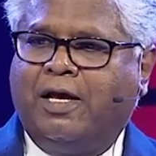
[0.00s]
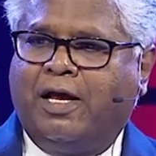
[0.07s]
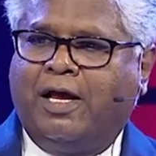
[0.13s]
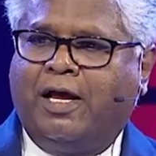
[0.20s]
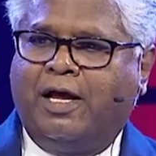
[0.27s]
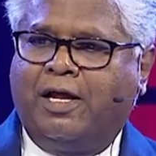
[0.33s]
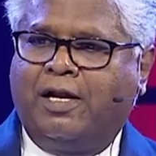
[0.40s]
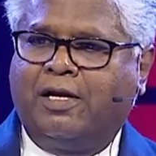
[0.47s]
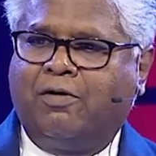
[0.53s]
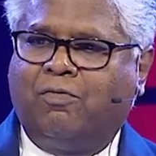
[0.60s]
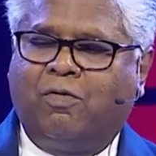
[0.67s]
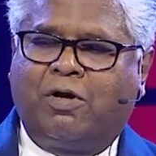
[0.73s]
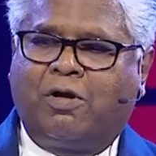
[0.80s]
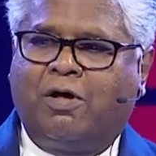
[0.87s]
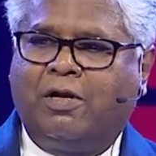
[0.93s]
and
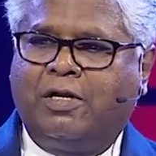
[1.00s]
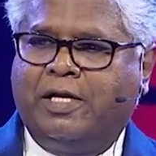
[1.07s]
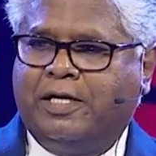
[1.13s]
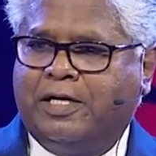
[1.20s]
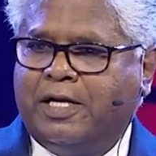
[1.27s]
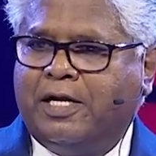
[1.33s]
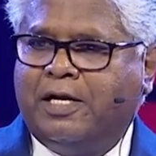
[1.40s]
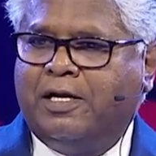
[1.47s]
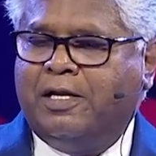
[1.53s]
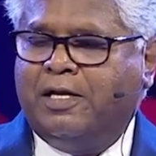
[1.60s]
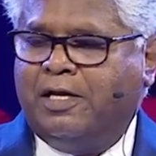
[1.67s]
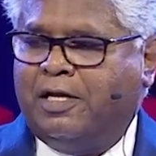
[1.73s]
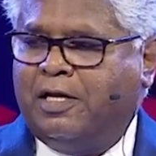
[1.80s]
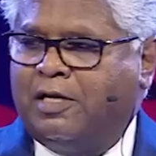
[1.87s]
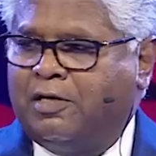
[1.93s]
what all he did
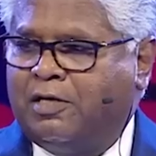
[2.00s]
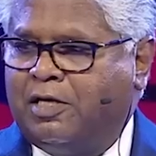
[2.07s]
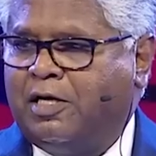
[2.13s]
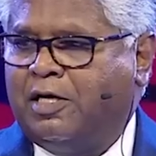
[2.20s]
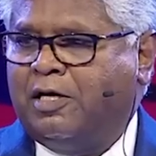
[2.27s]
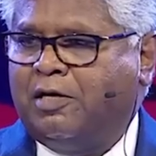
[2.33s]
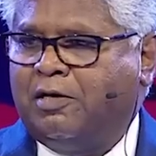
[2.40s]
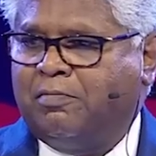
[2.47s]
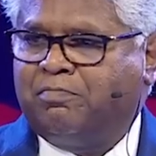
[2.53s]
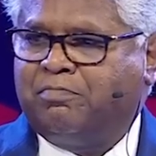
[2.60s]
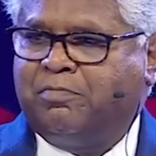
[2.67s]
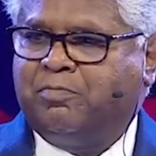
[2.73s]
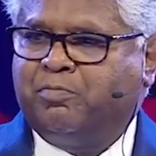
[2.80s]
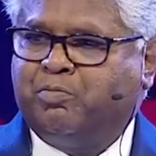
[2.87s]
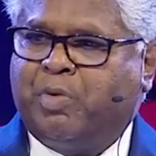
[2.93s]
in uh,
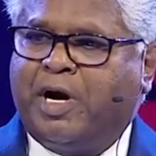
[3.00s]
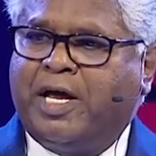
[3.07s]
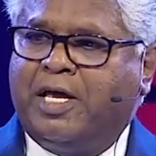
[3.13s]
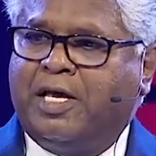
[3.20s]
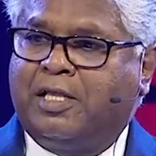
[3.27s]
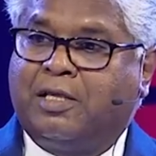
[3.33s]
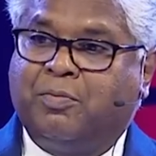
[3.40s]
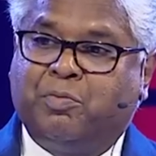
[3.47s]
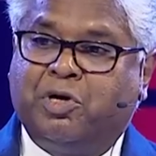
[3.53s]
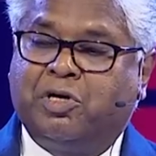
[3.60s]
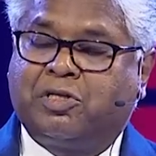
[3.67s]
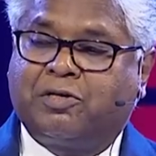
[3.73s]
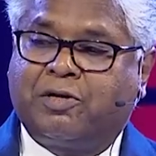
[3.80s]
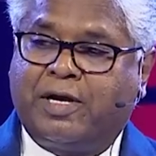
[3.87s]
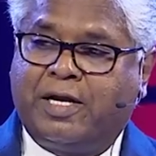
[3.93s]
buying the
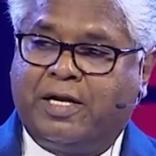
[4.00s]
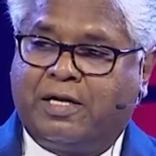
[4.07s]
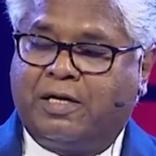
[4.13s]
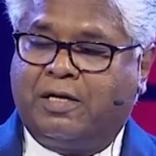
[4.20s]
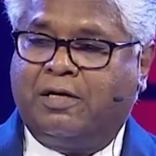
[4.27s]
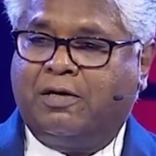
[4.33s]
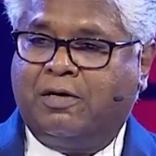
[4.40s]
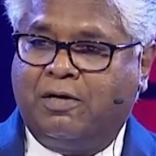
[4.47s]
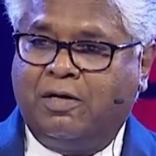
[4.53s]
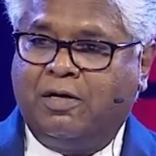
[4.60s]
birthright uh,